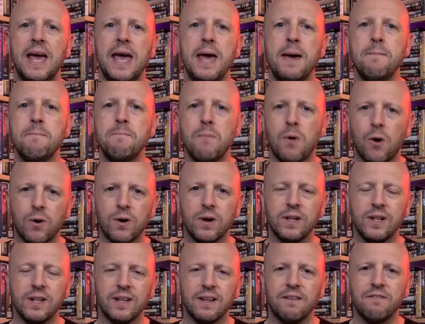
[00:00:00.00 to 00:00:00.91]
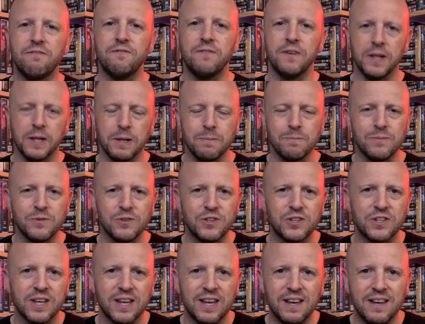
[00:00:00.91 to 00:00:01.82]
immoral
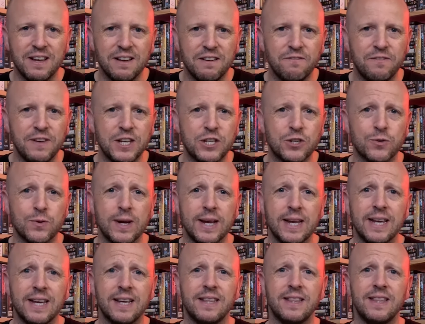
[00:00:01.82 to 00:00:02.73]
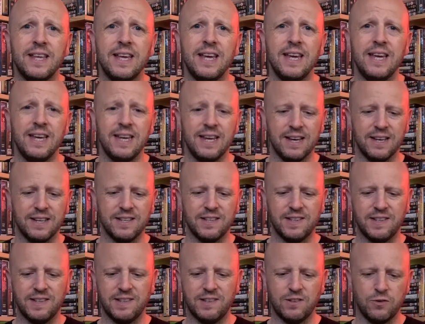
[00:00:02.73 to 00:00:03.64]
films featuring the
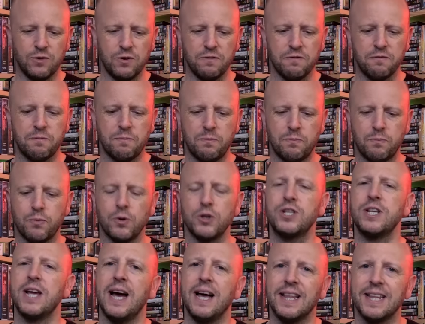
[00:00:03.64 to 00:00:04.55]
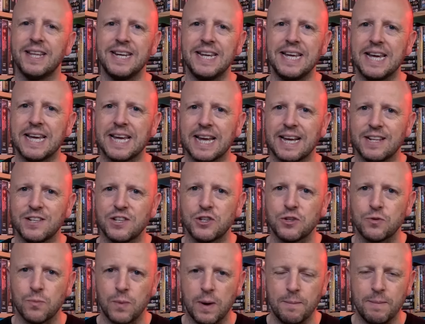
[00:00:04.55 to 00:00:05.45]
sort of brutality
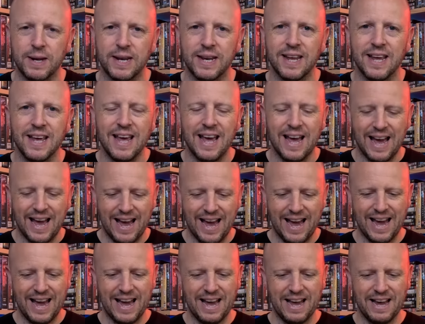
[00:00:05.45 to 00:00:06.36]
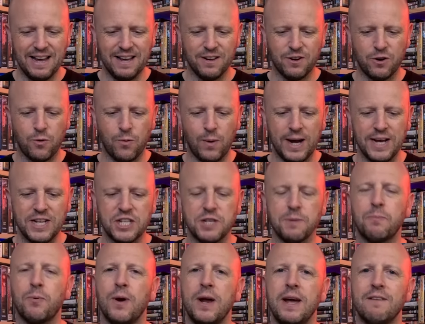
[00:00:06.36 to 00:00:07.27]
against women. Quite
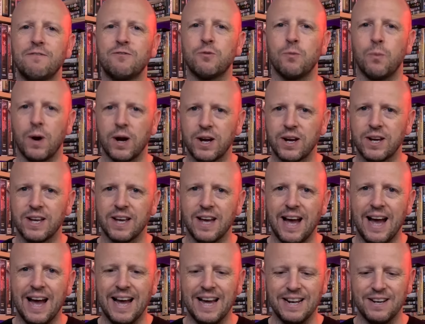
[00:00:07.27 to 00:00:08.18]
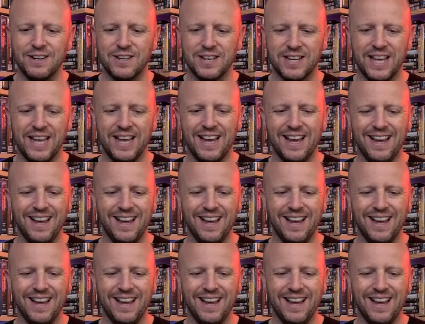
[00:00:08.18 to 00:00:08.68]
depraved work, and